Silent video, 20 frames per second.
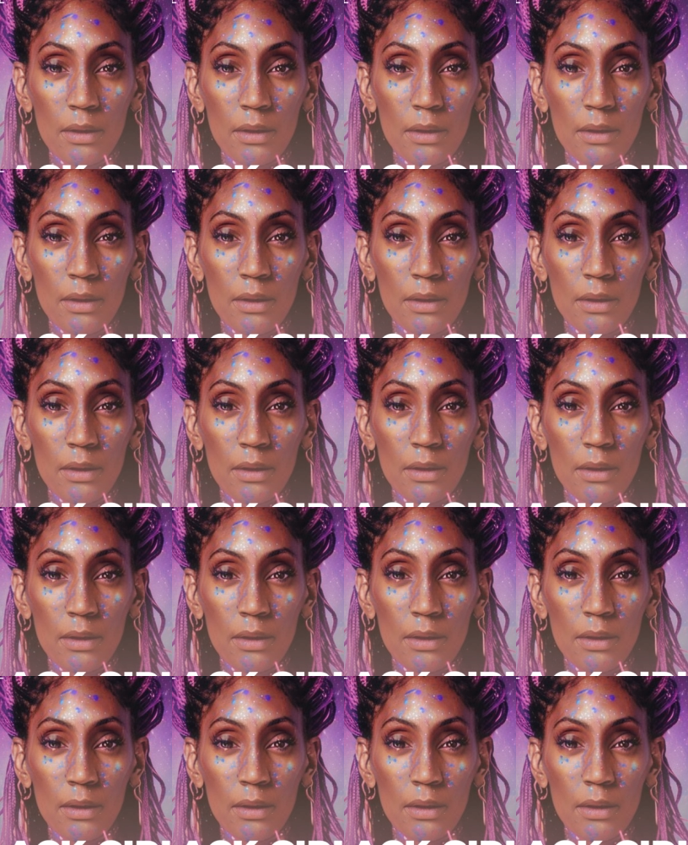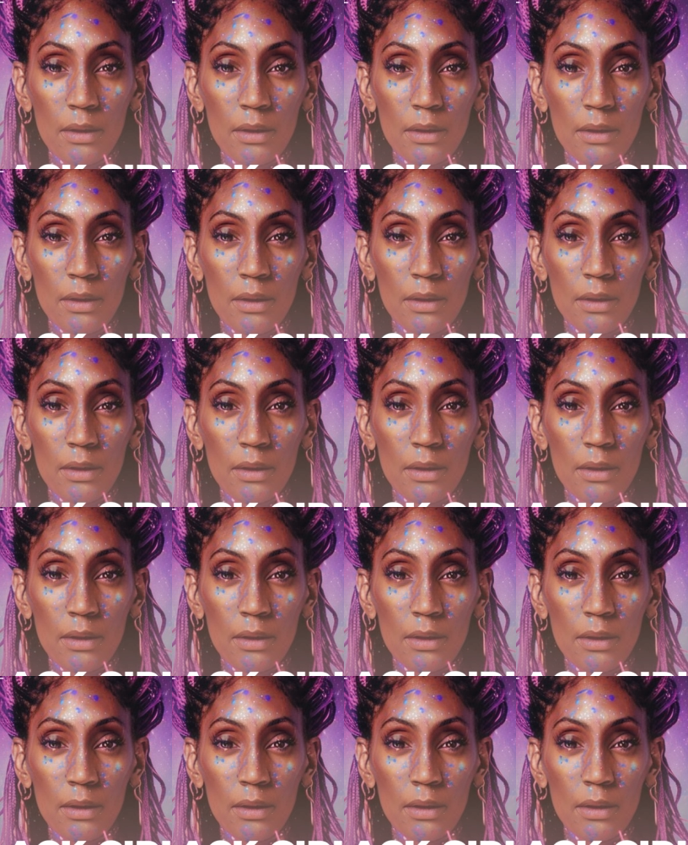
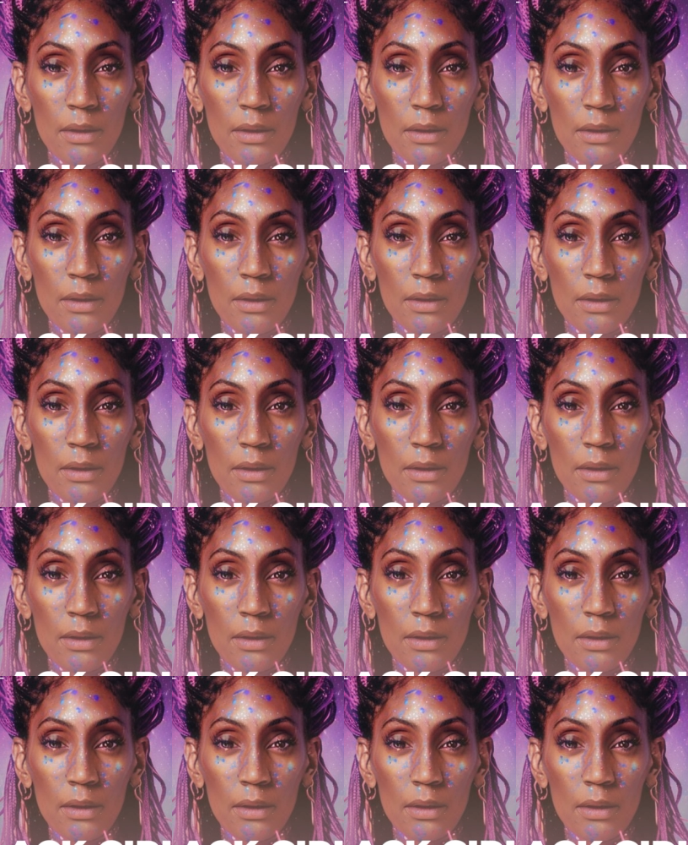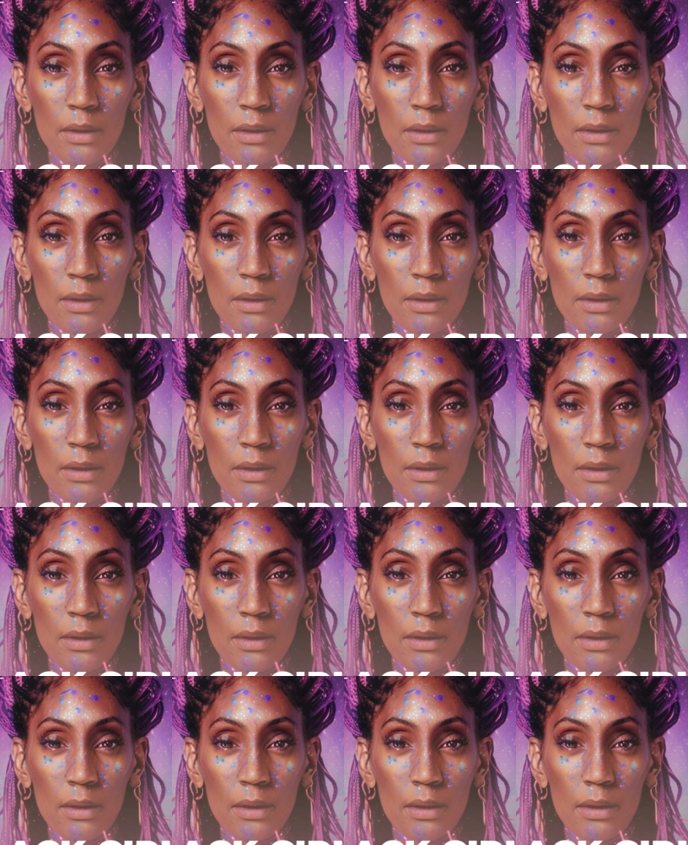
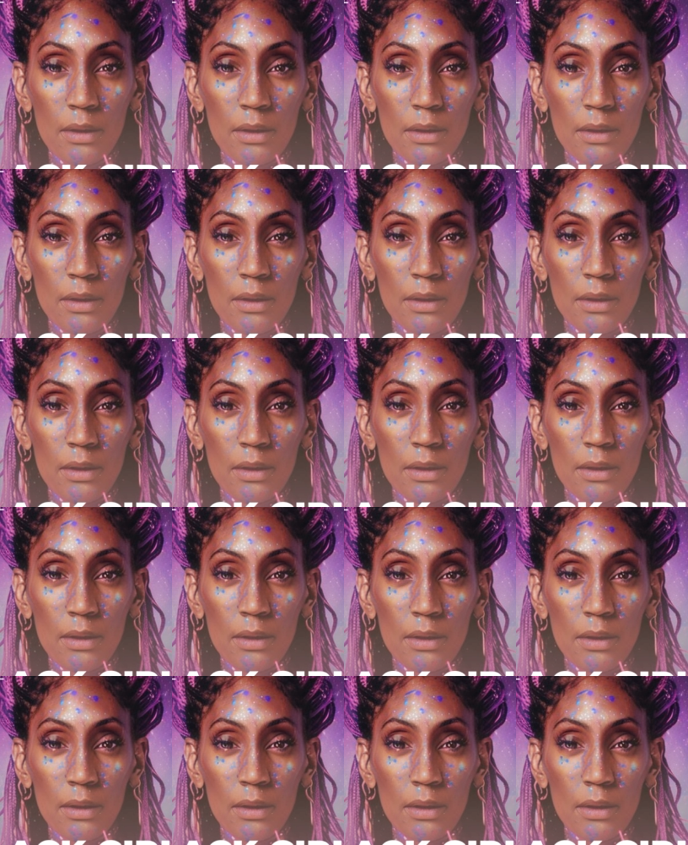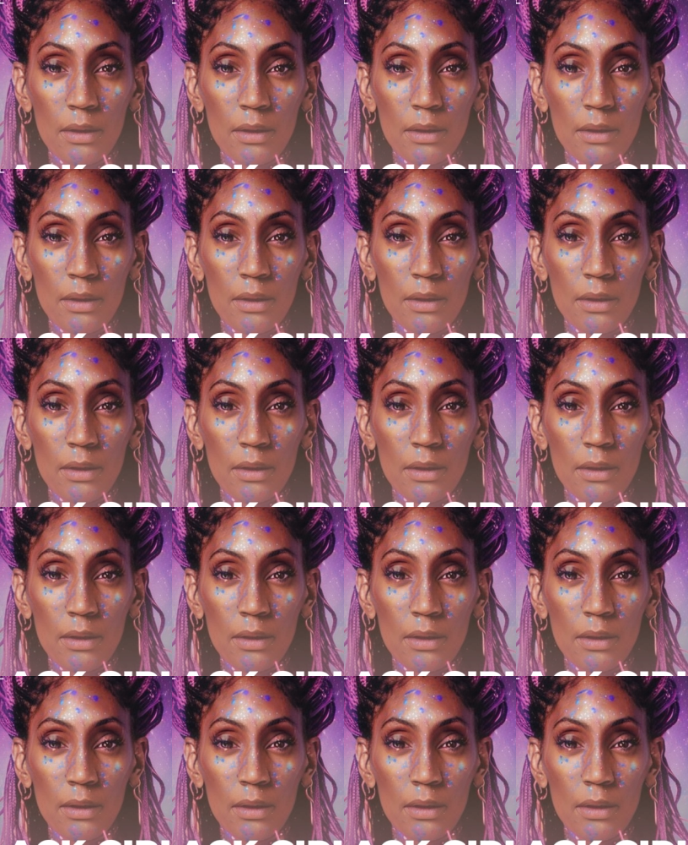
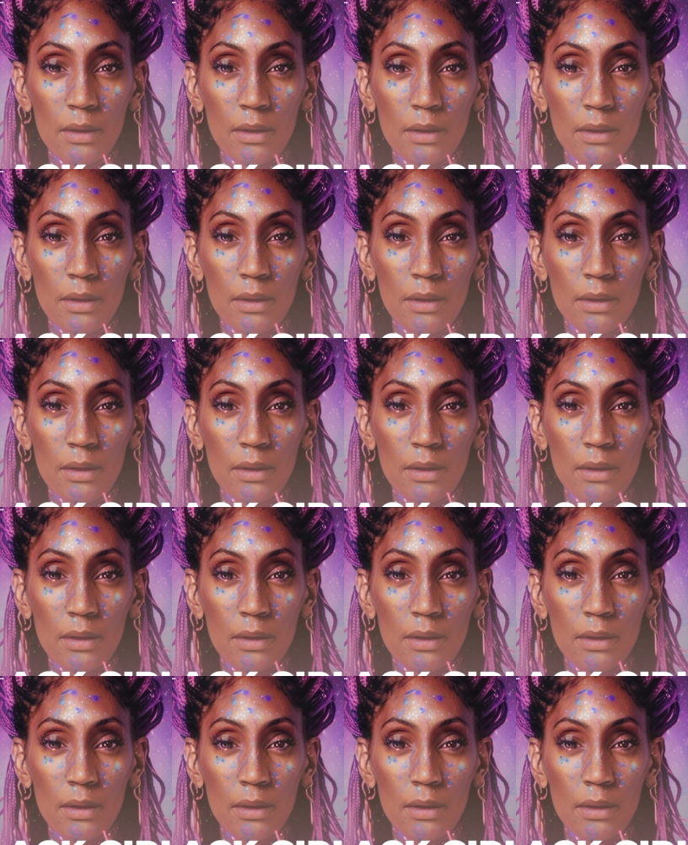The face doesn't move, so there is nothing to read.